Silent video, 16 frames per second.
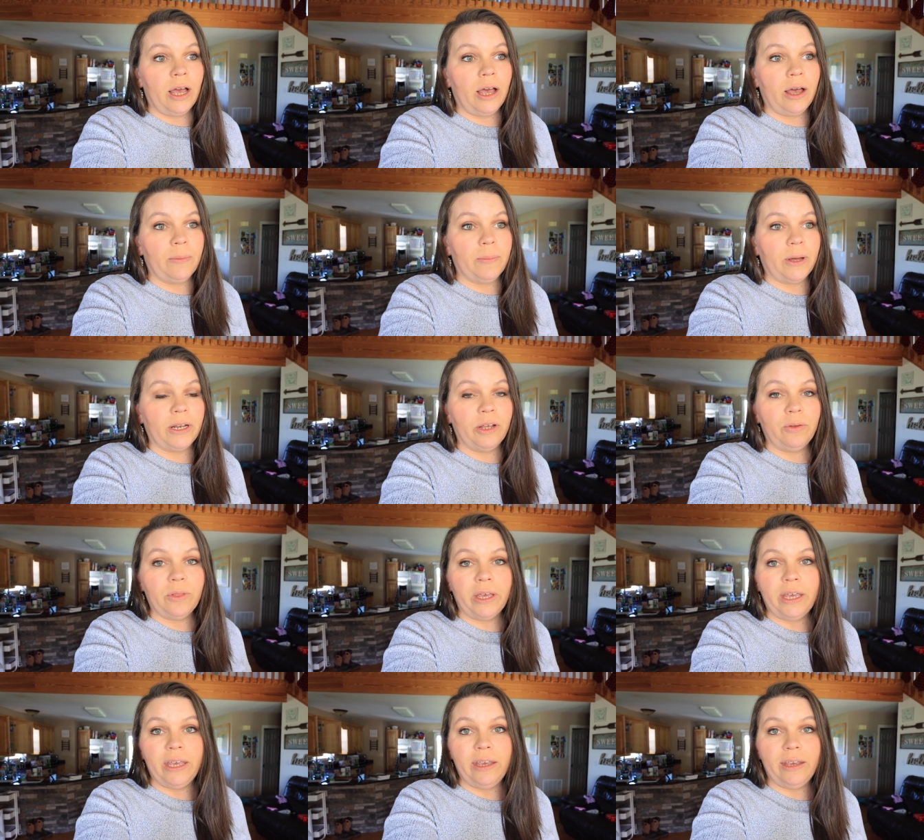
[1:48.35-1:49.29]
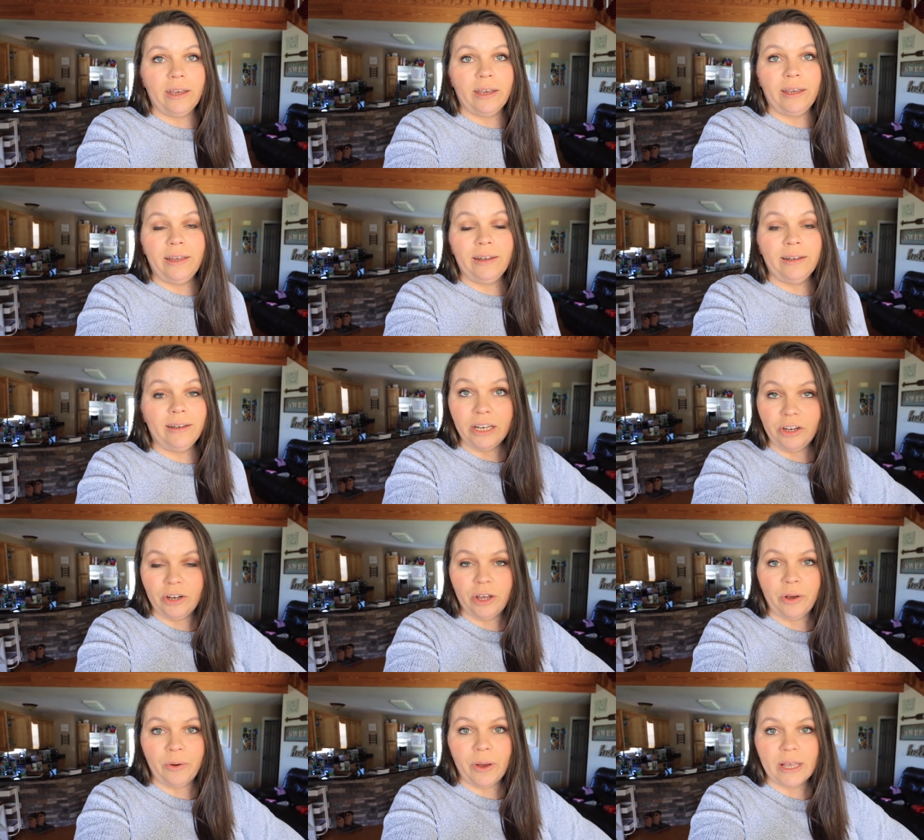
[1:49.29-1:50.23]
Um, I know that He can. And you
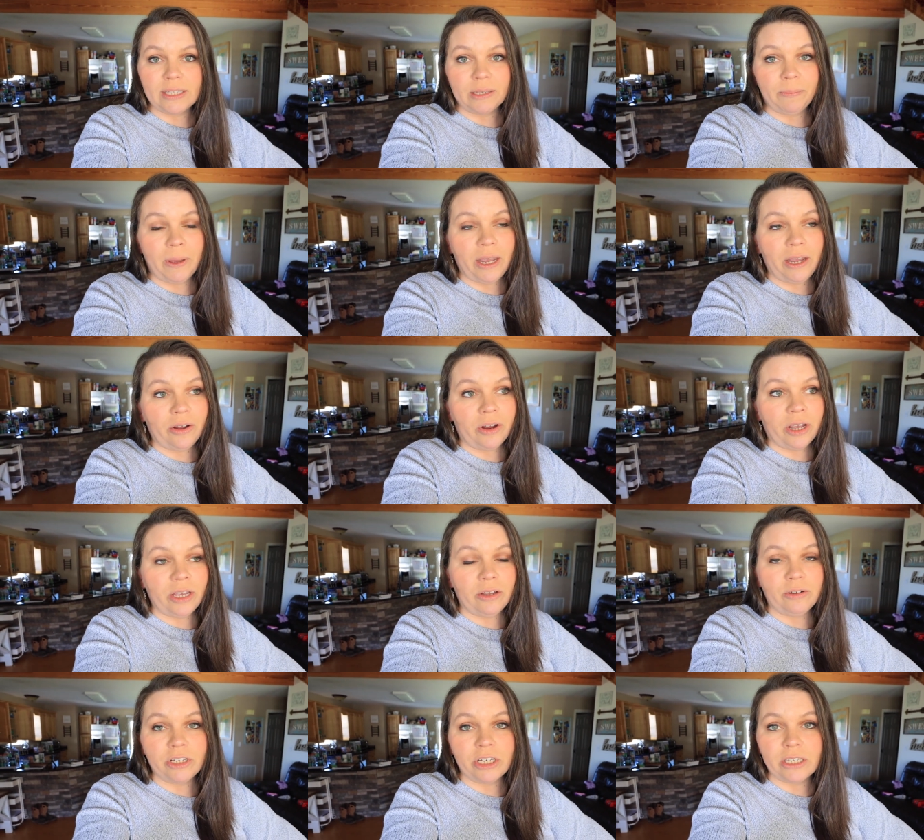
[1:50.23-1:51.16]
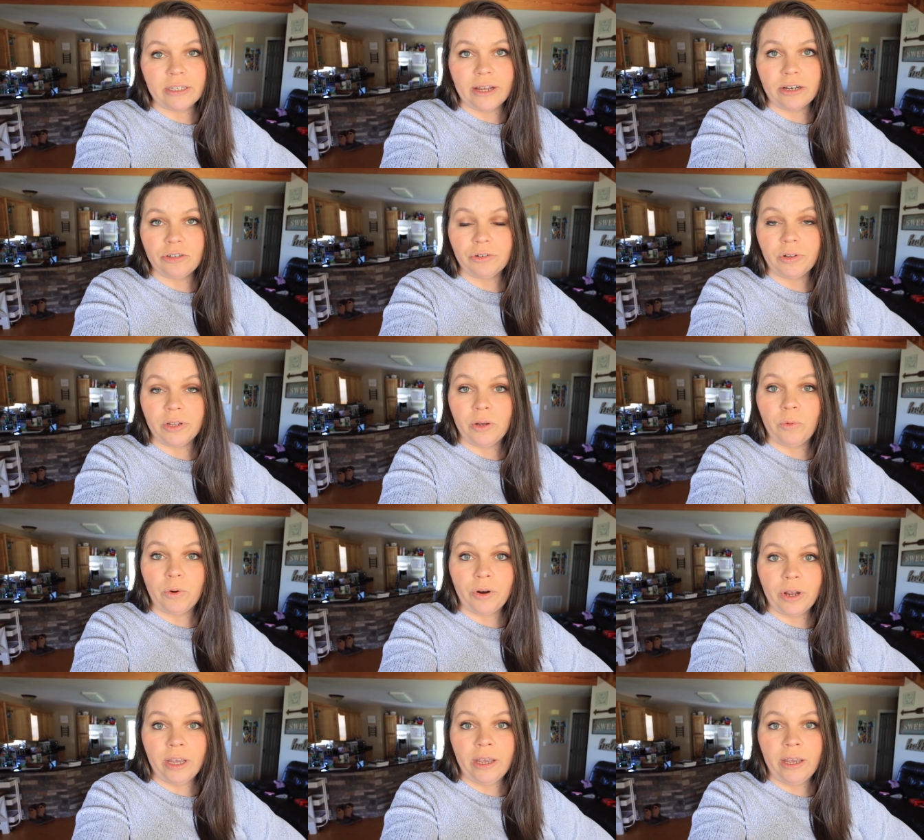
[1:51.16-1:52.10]
know, as a parent, you just naturally
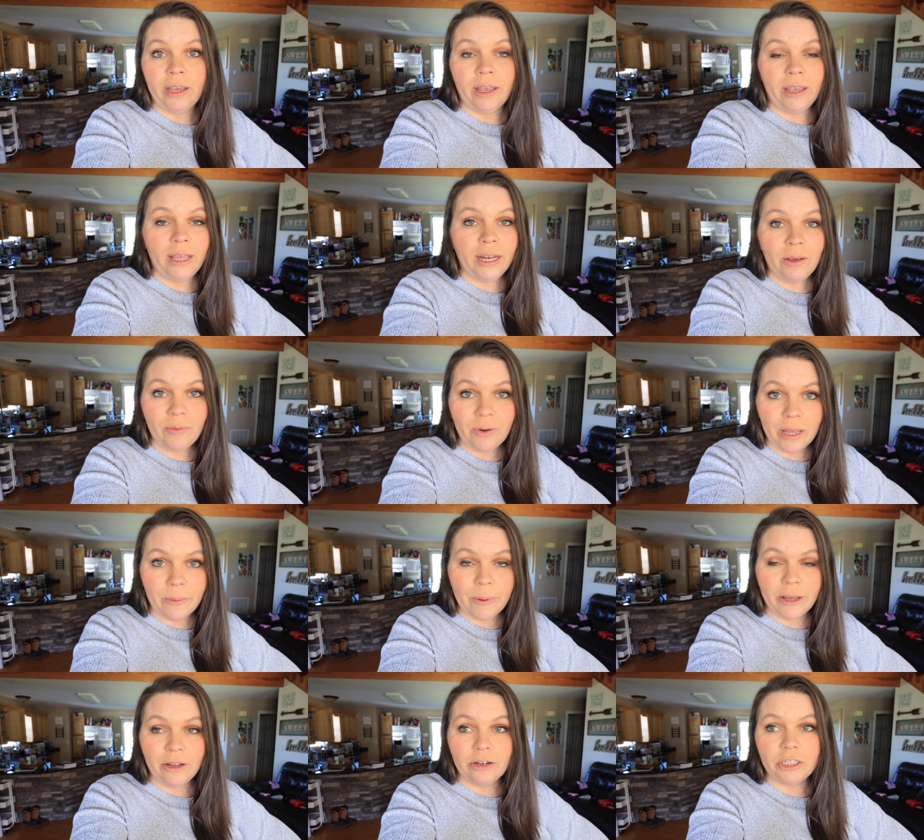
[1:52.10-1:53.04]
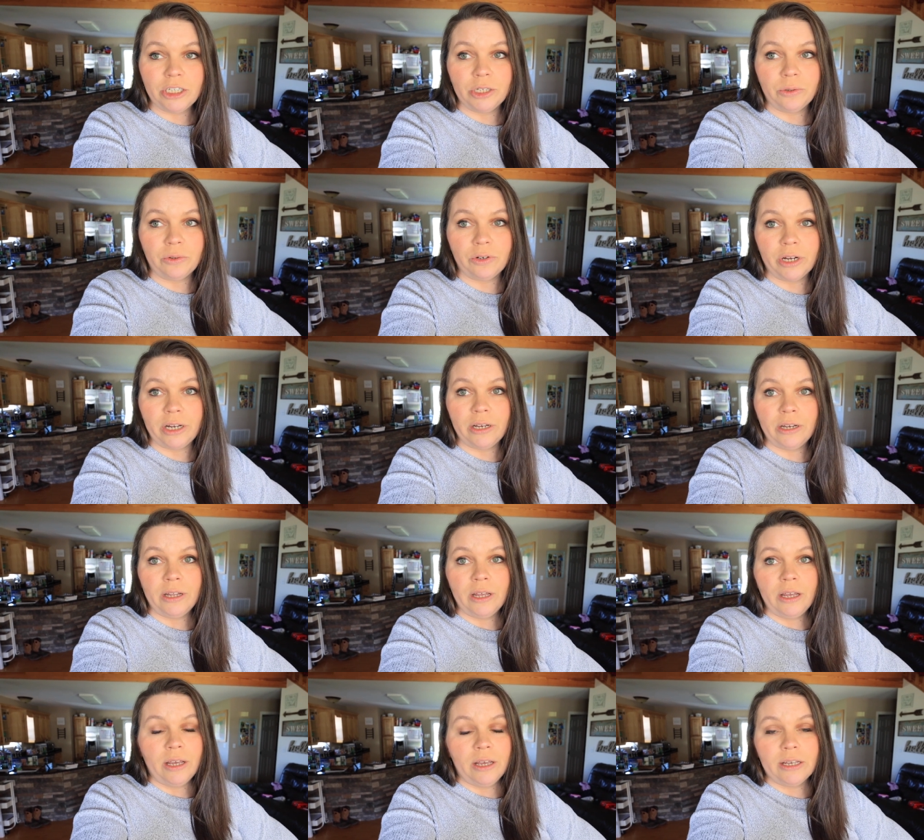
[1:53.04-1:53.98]
worry anyway about your
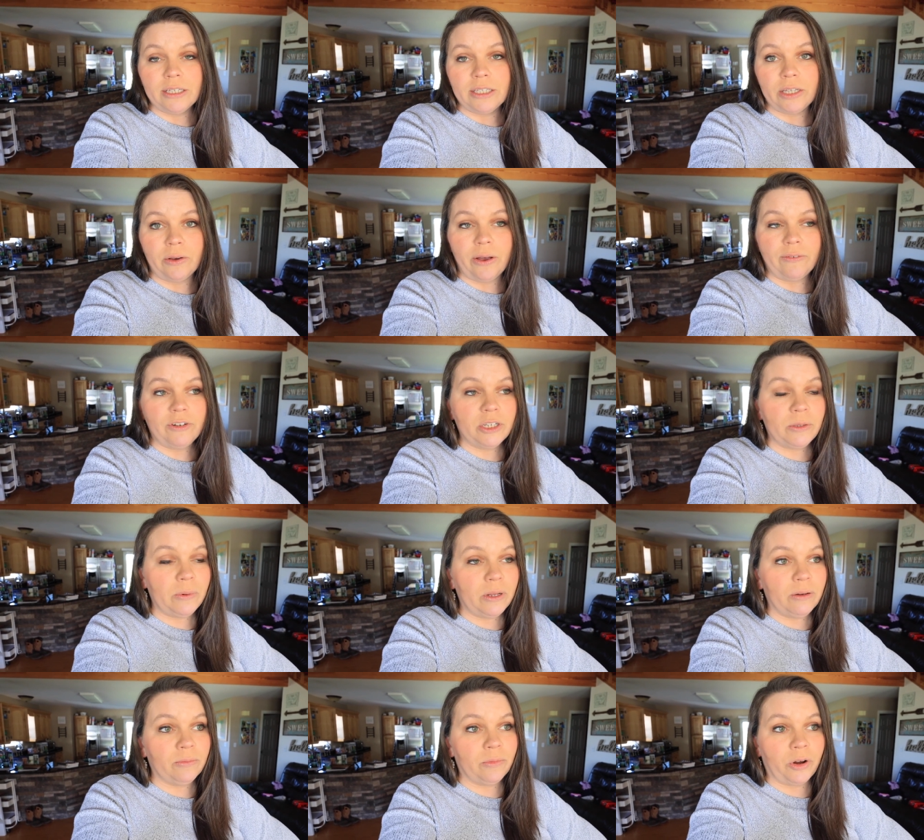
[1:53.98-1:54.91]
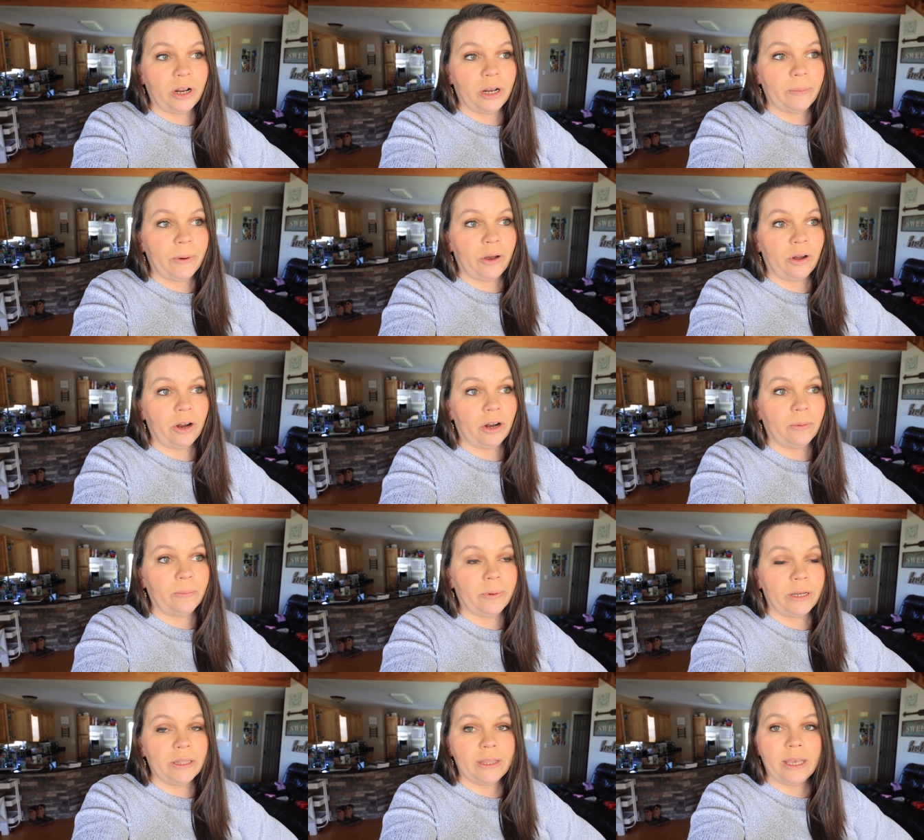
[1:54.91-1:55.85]
children. So I've just been worried about her.
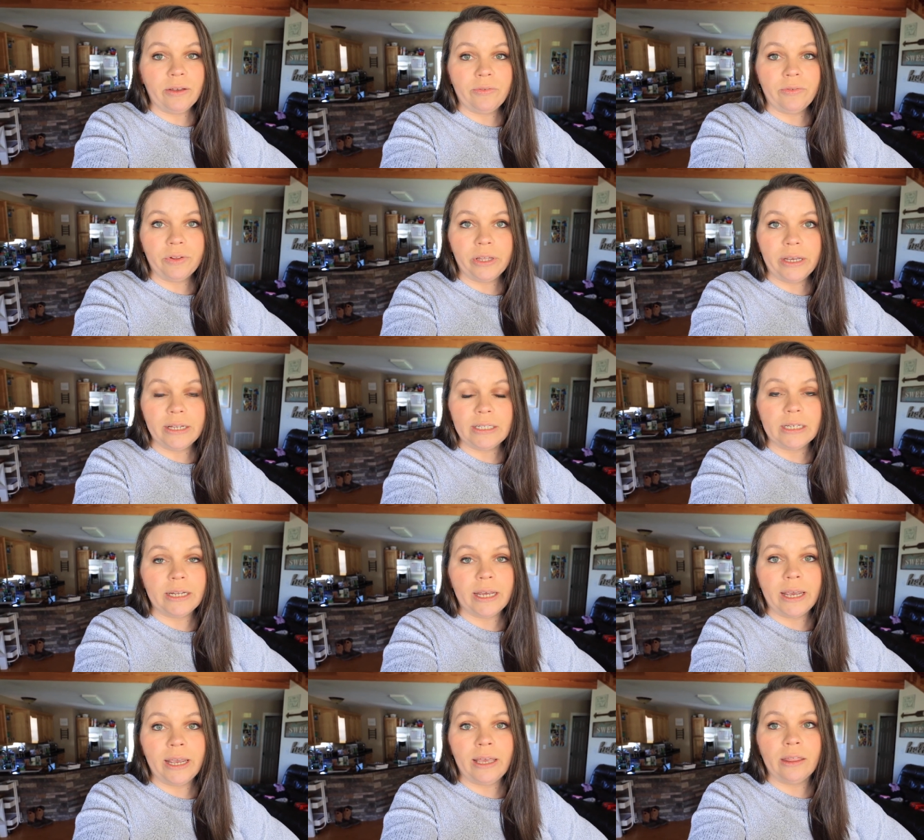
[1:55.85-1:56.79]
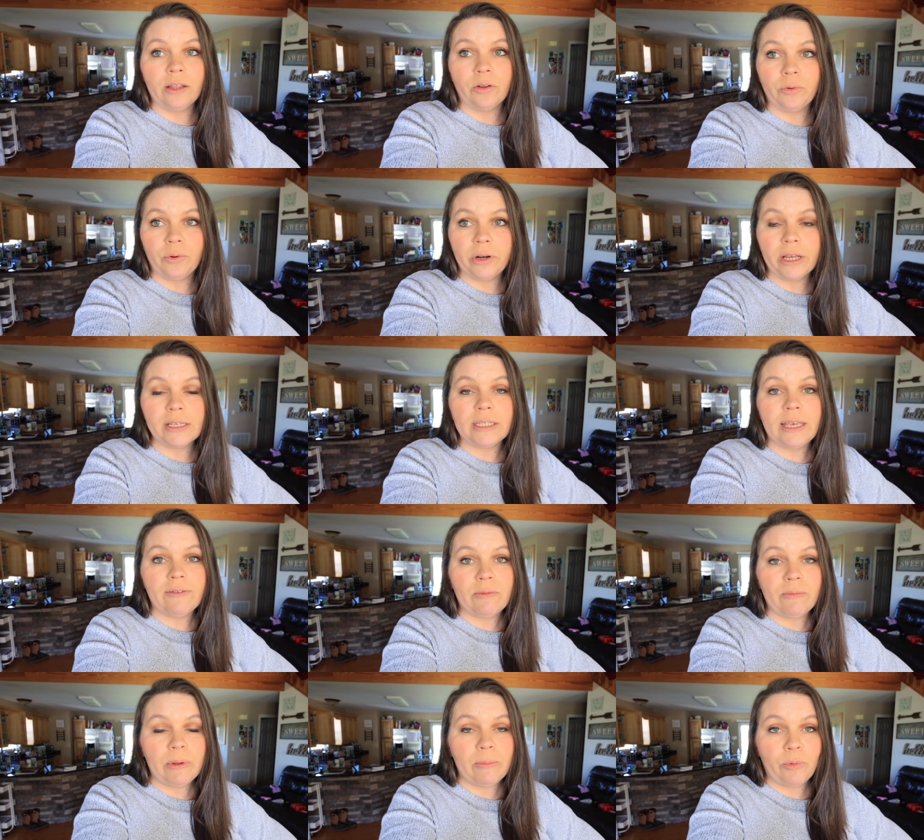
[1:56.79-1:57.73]
But thankfully, today the Lord has
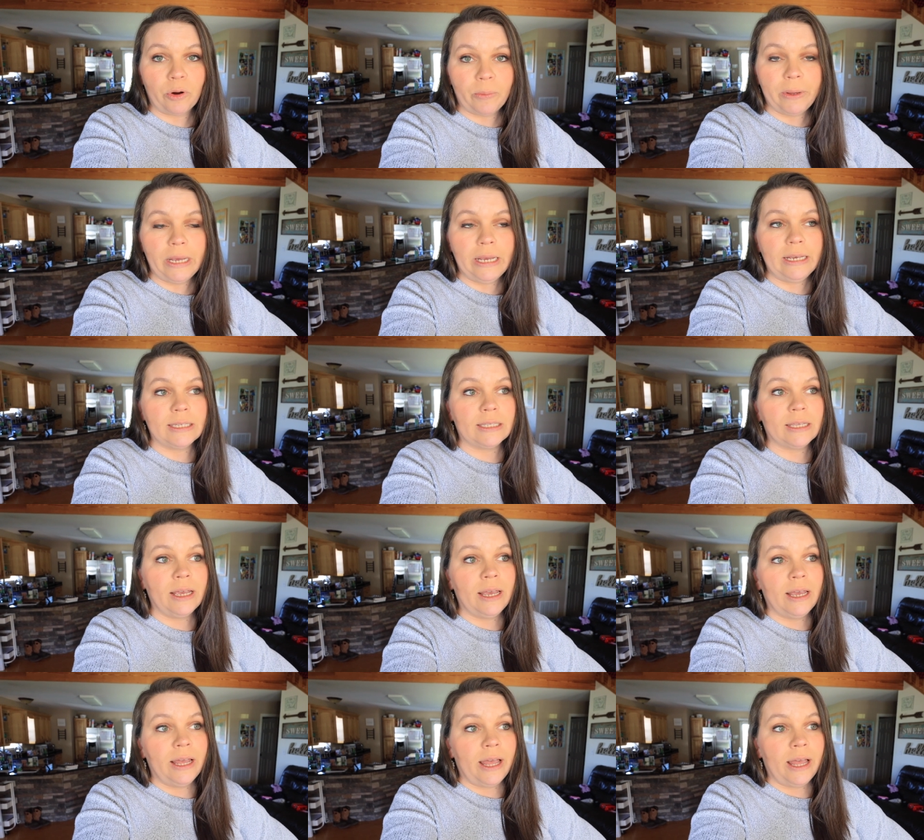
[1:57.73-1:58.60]
given me more peace